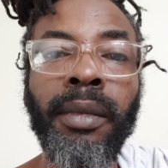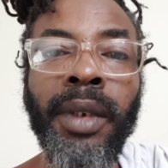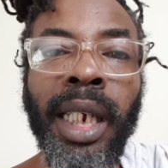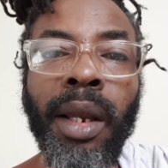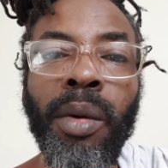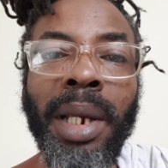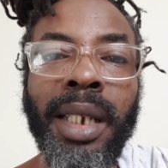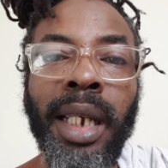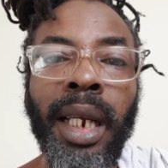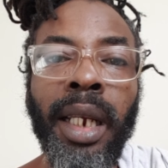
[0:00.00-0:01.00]
You get what I
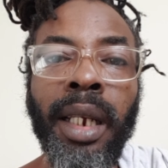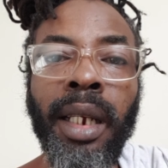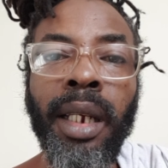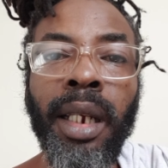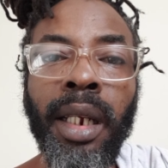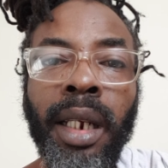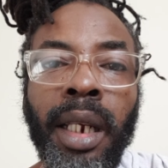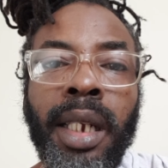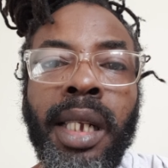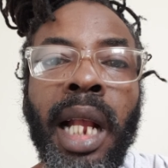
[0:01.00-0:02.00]
say?
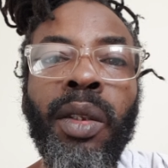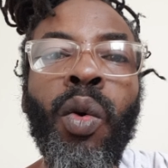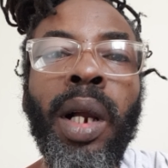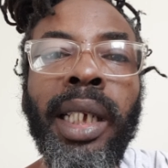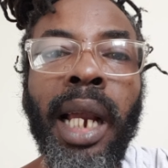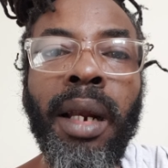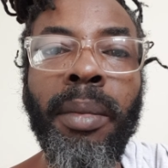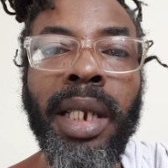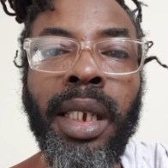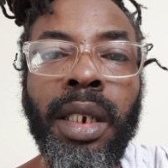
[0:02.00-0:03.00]
It's not who okay, the
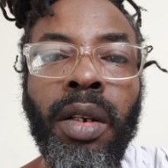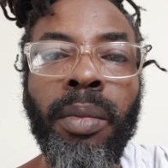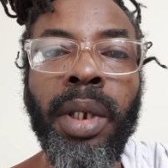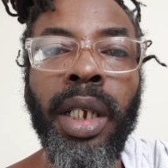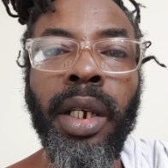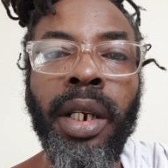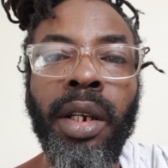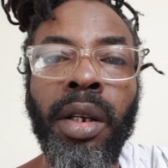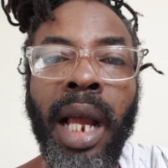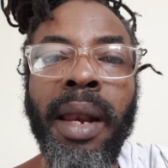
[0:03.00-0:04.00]
message come give you,
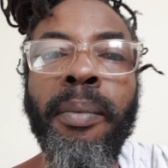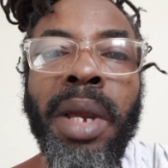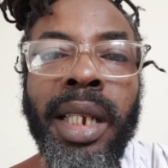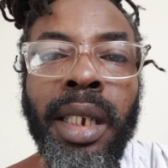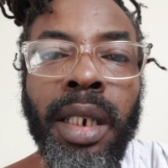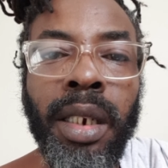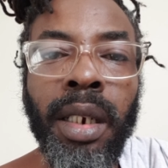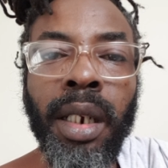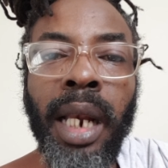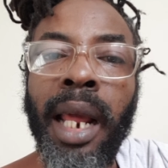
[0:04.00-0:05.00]
know, or the message,
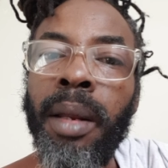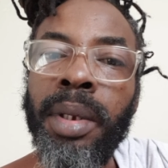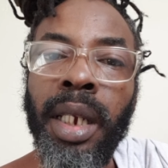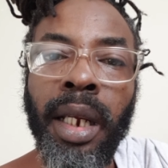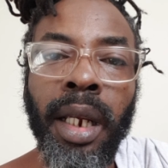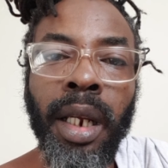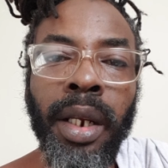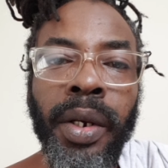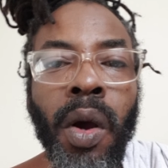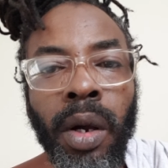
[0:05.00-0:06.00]
like them say,
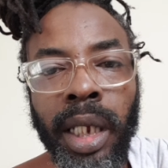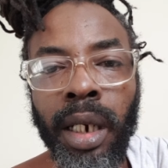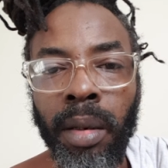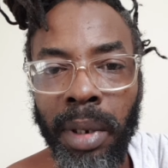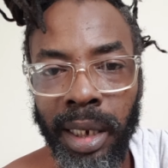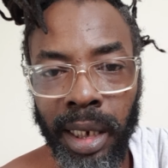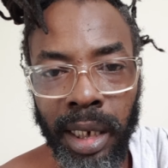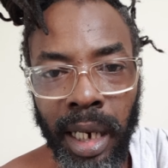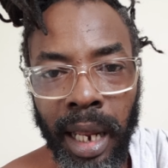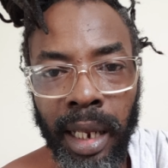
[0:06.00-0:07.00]
don't kill the
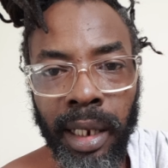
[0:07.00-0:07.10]
messenger.